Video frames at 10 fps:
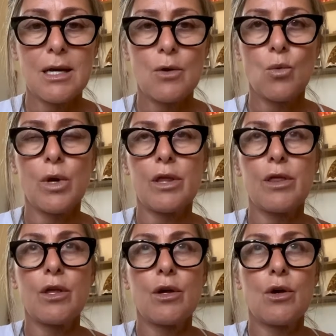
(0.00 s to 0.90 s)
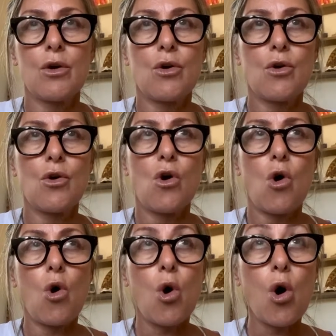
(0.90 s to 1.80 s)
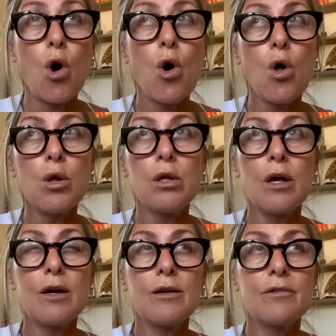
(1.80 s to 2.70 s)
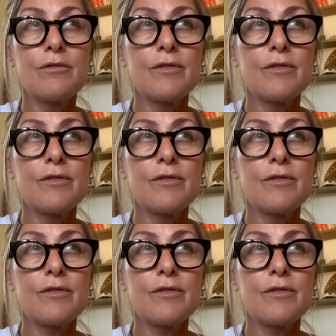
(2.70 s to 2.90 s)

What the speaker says: with all of